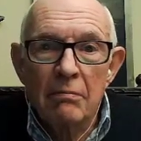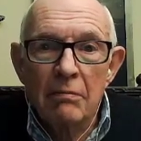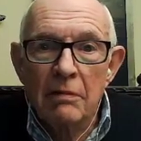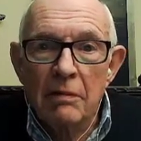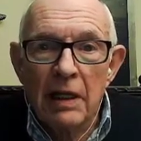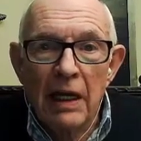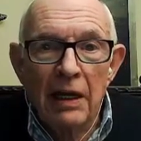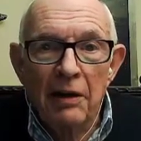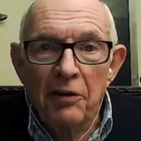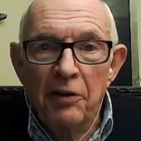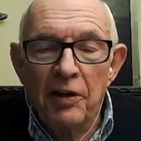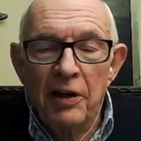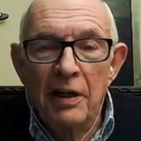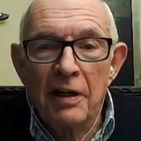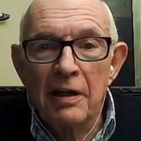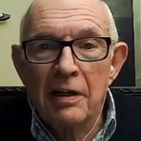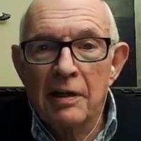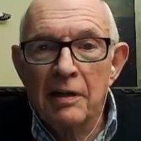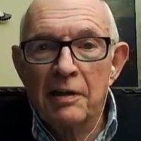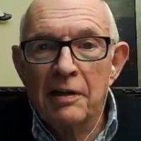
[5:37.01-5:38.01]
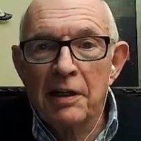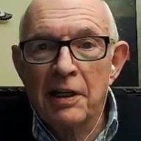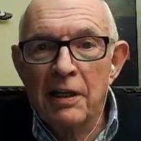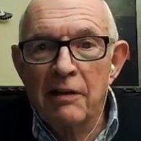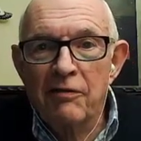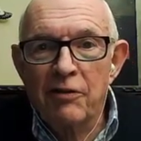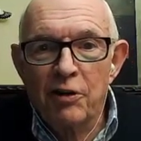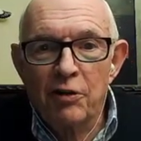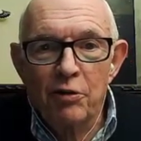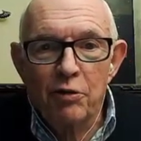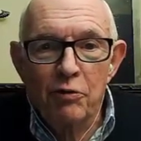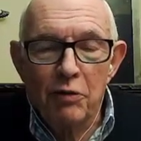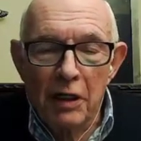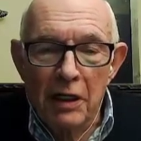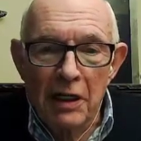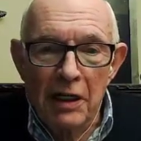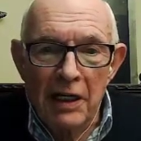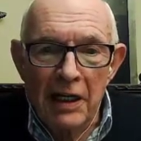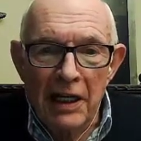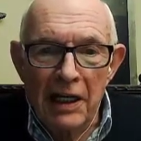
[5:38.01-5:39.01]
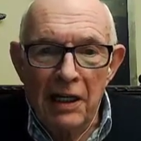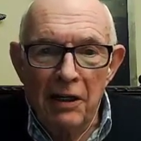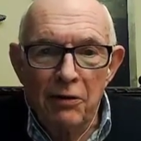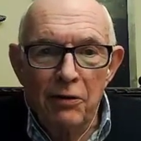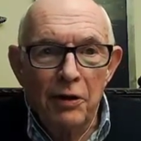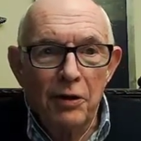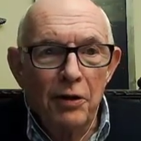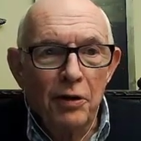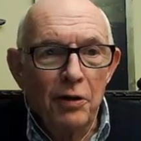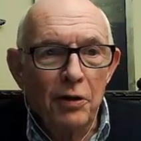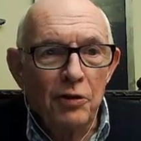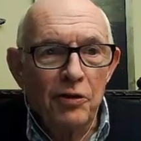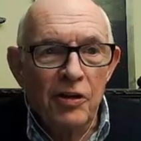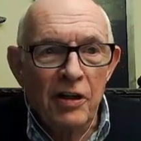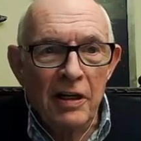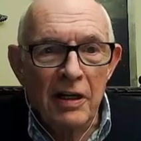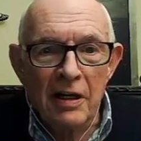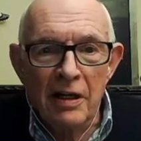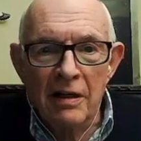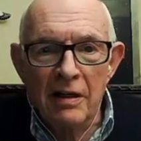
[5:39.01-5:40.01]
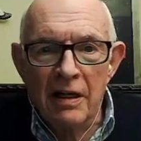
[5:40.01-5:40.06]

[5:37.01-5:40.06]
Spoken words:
can't give you any good news here.